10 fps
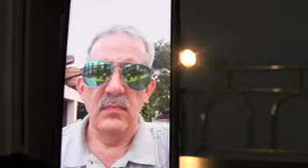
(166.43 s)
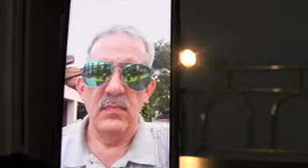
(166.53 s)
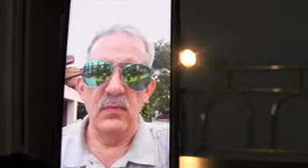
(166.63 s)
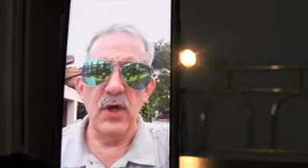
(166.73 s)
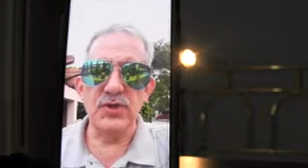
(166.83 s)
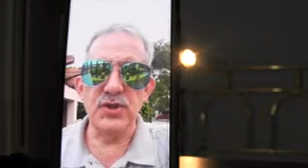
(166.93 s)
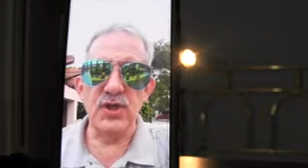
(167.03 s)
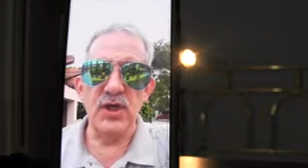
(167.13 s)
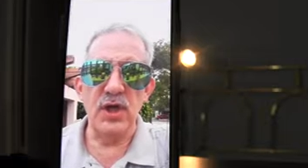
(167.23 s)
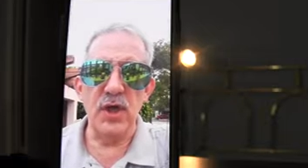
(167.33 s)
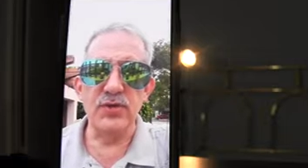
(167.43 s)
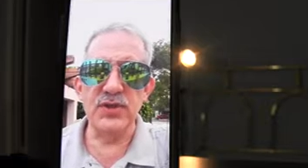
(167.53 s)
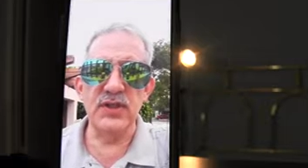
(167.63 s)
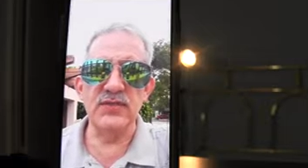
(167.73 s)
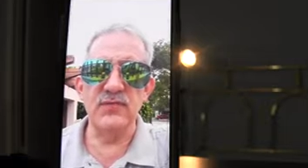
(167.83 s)
Washington, in other
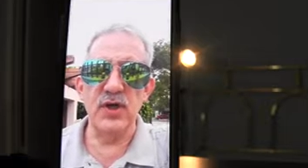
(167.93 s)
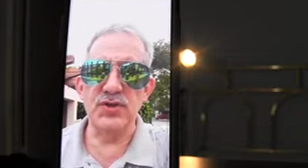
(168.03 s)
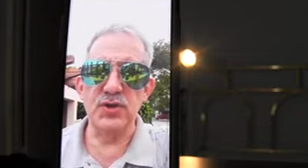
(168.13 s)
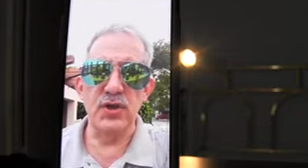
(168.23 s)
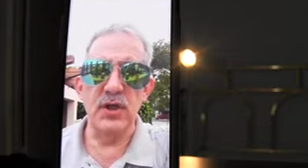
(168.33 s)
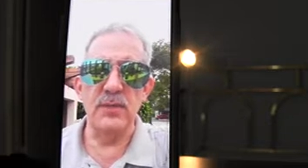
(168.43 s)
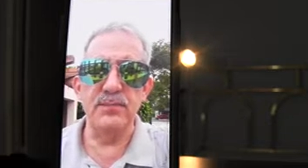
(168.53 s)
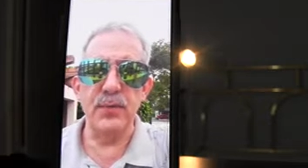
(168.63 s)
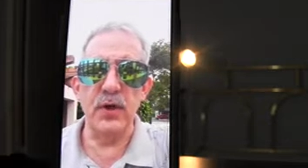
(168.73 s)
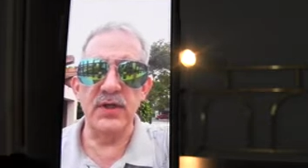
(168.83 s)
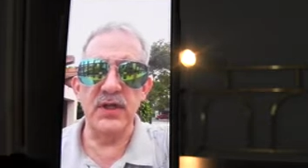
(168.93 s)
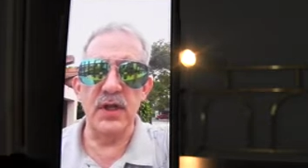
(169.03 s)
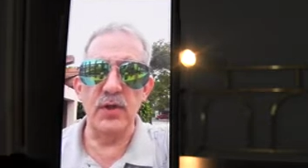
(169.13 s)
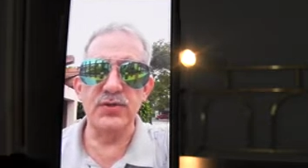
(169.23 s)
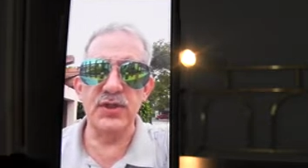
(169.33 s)
cities of Washington, in Portland, in
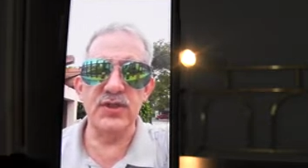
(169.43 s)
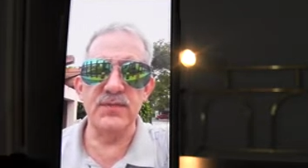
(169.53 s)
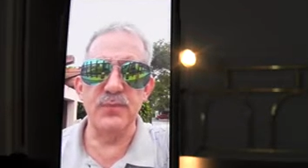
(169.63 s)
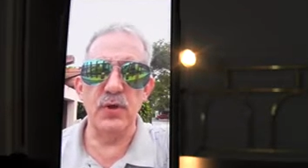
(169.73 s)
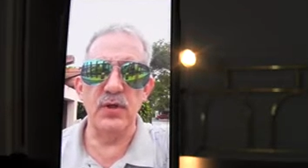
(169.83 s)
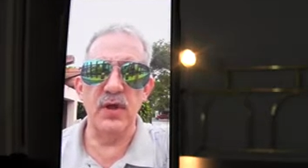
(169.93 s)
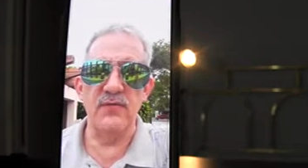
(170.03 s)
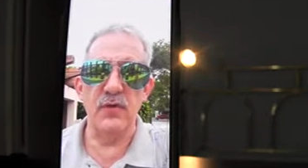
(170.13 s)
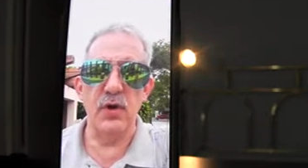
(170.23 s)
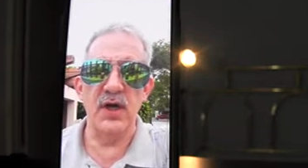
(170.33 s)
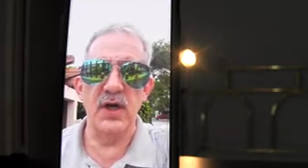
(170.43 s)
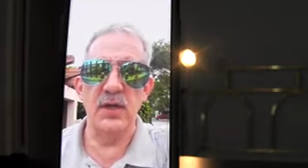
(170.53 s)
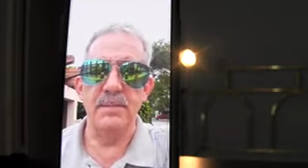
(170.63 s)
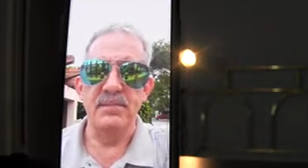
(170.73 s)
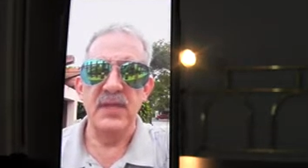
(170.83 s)
other cities of Port of Oregon,
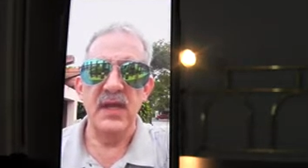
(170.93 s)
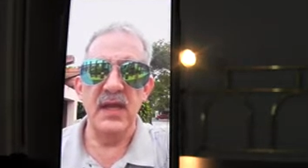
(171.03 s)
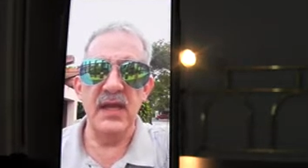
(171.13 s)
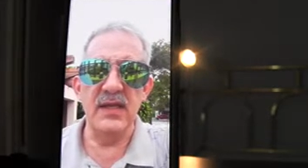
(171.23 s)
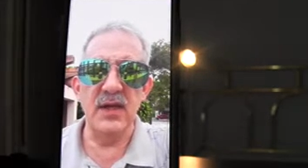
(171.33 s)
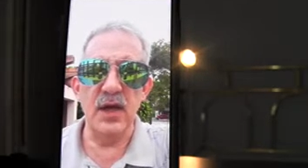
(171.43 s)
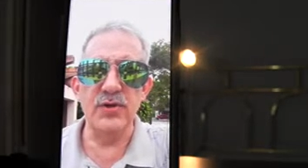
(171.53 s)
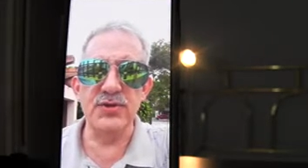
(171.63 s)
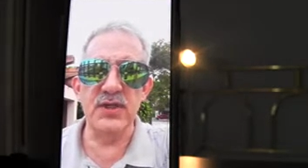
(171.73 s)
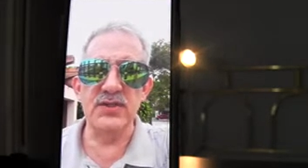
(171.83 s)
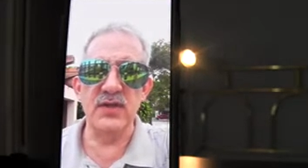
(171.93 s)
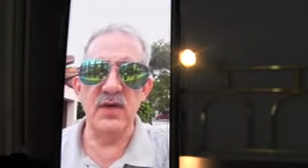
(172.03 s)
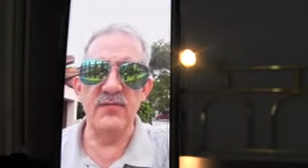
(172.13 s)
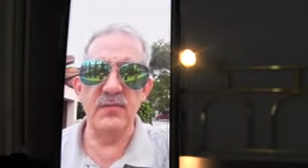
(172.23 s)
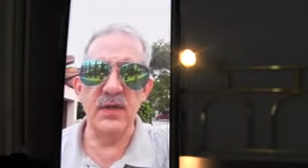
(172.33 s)
and in other cities of
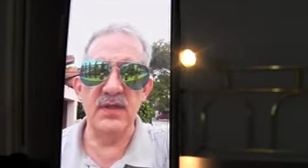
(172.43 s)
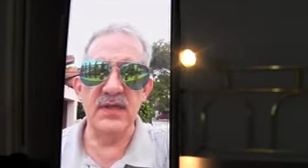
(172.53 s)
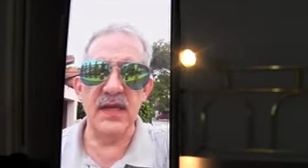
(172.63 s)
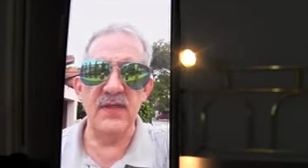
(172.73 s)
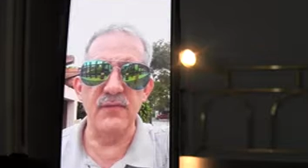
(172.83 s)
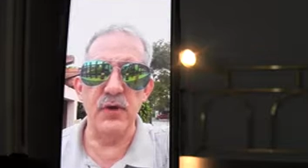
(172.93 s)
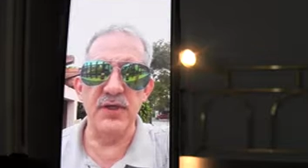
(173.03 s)
in California.